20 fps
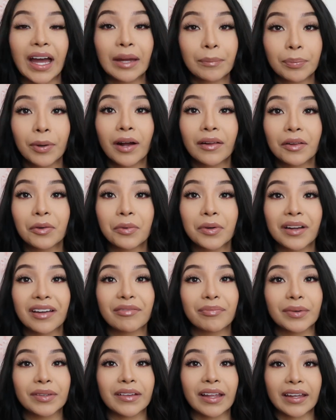I probably would
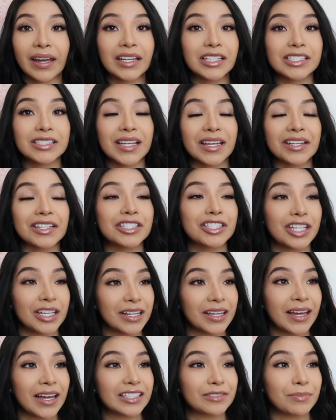have been like, I just had a
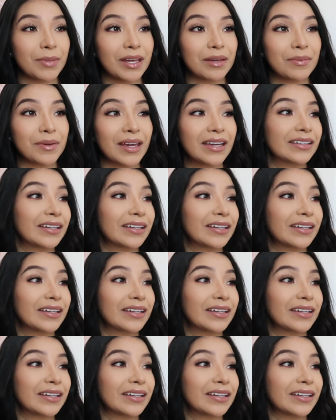shitty ass baby